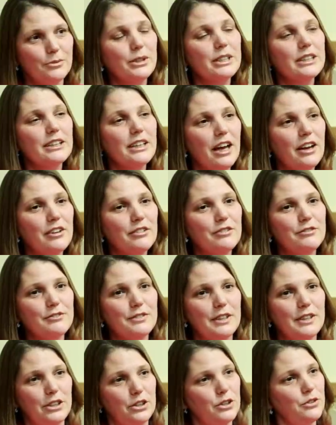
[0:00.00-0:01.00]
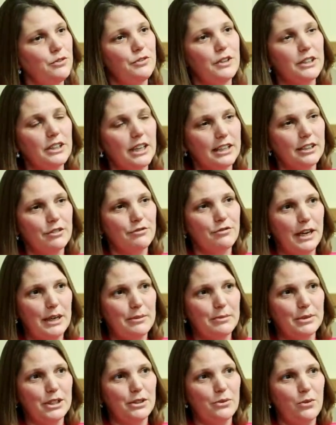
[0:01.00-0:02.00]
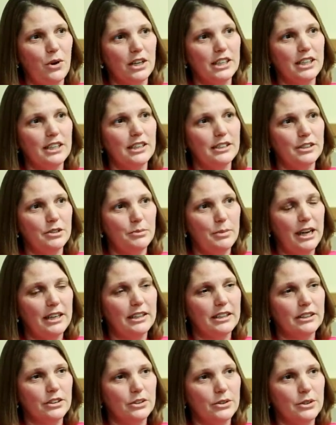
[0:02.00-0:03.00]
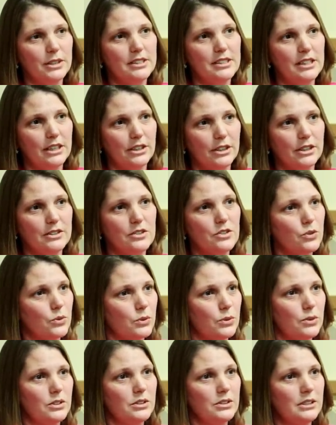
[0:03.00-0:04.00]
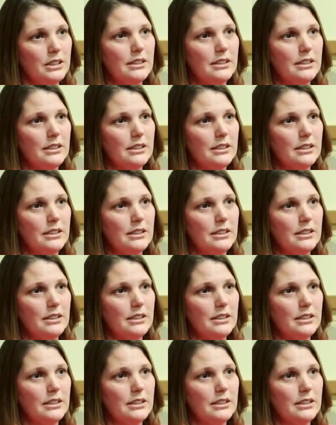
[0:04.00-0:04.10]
We love that you feel like a family walking into Banning Lewis here at school.